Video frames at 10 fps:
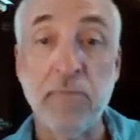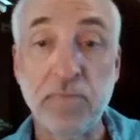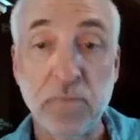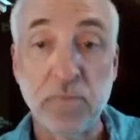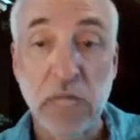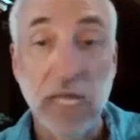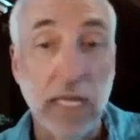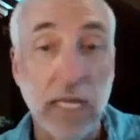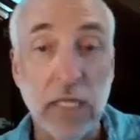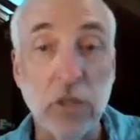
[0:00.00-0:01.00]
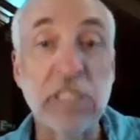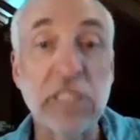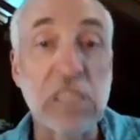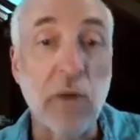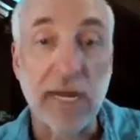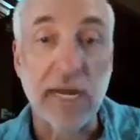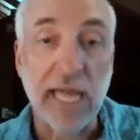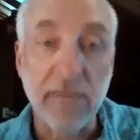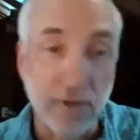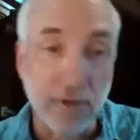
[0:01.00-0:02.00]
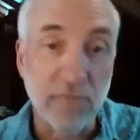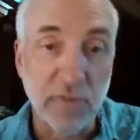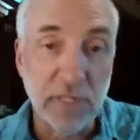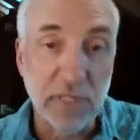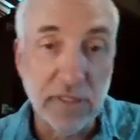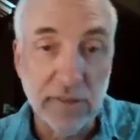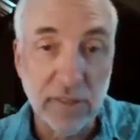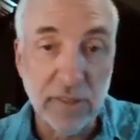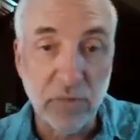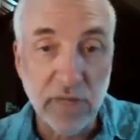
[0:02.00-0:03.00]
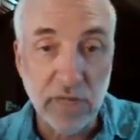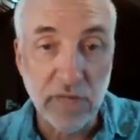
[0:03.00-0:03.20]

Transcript: You can see where it came from the